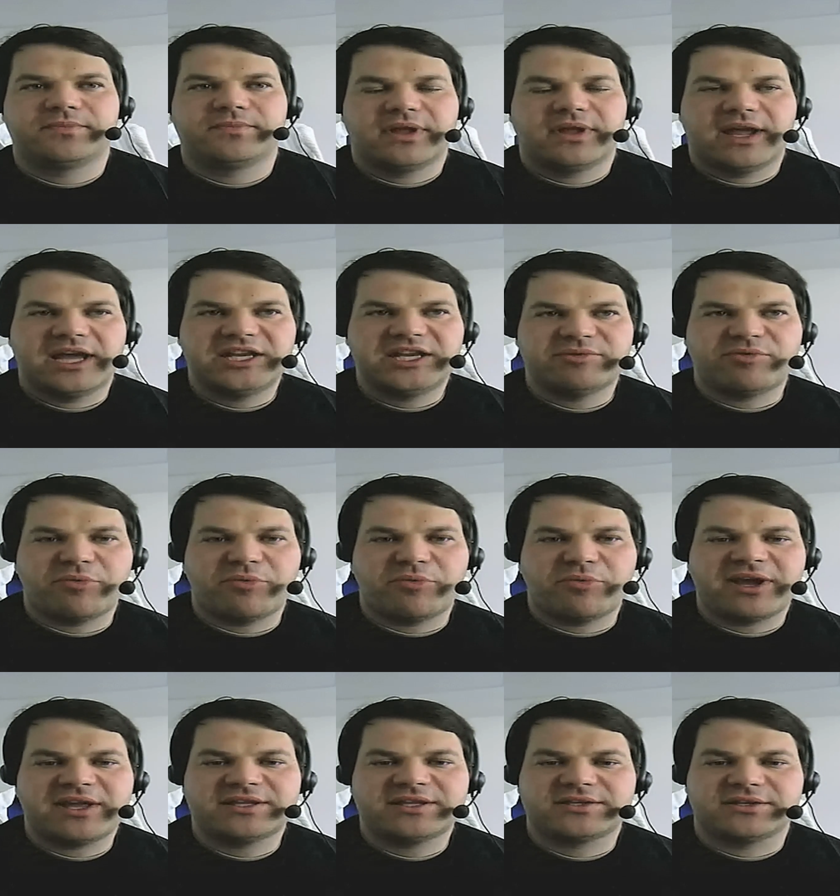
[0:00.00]
At the
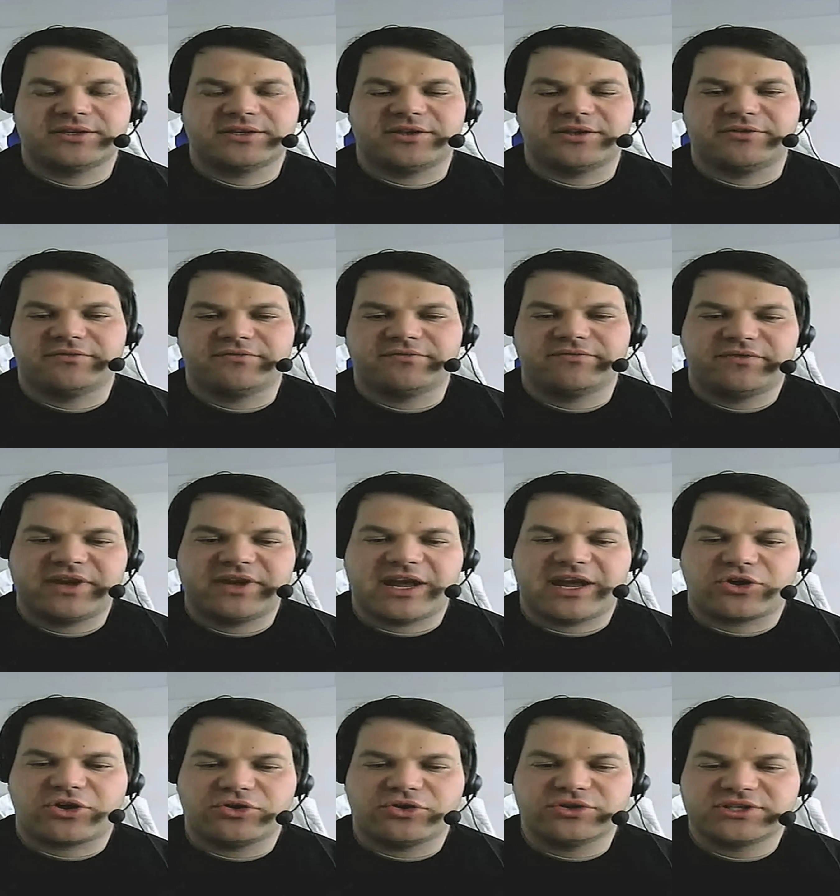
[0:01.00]
moment, we are
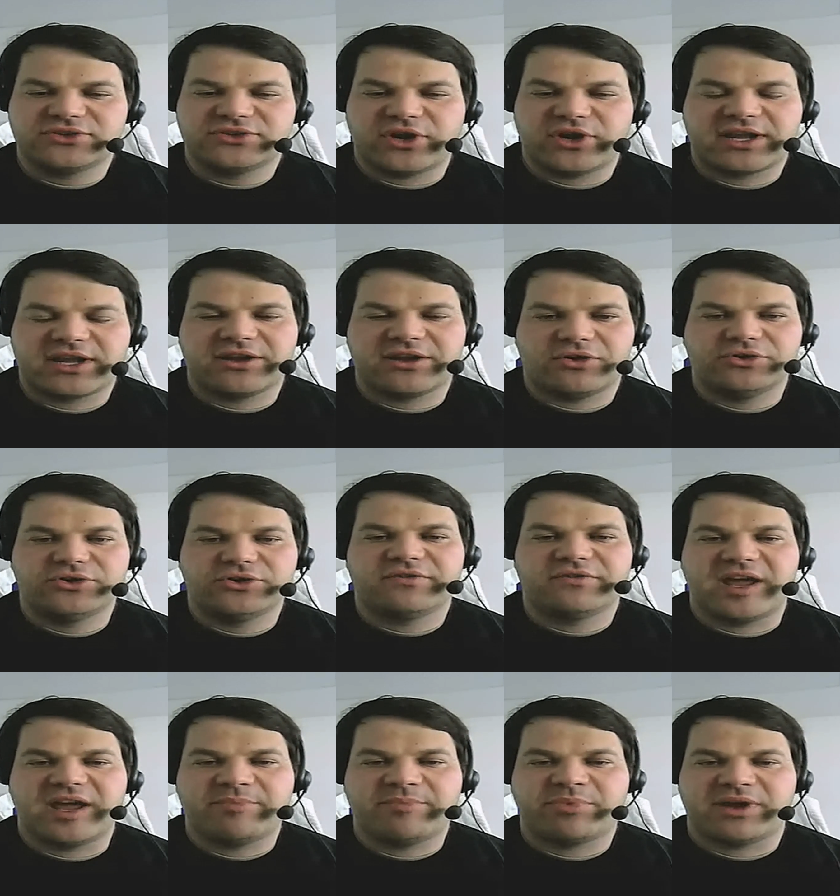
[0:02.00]
concentrating on the
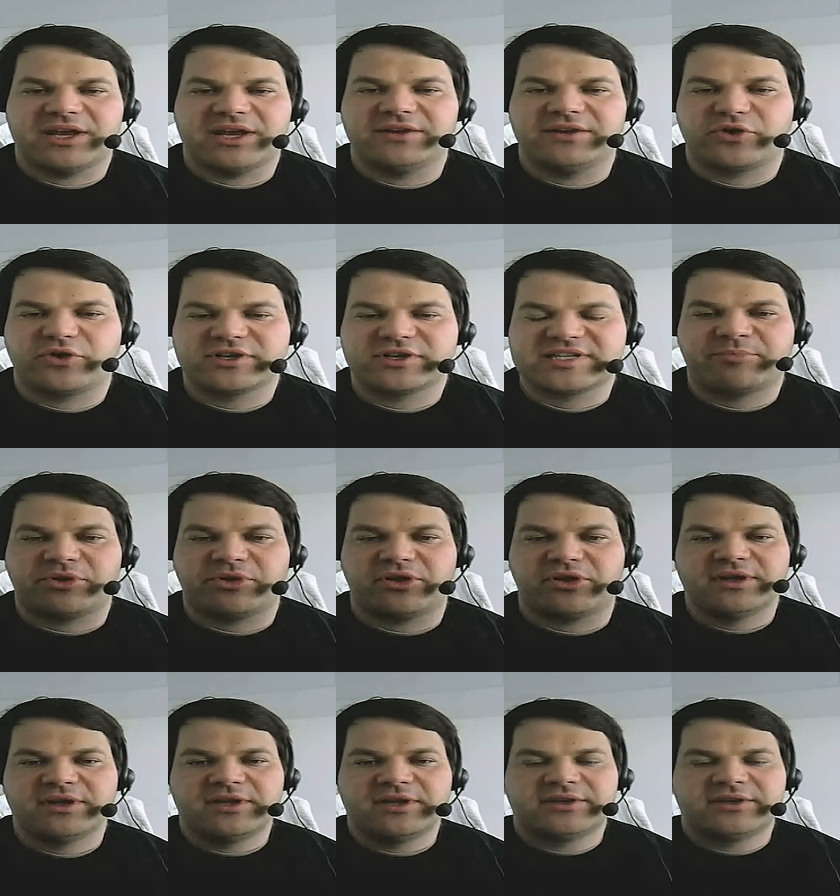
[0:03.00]
web, and for example,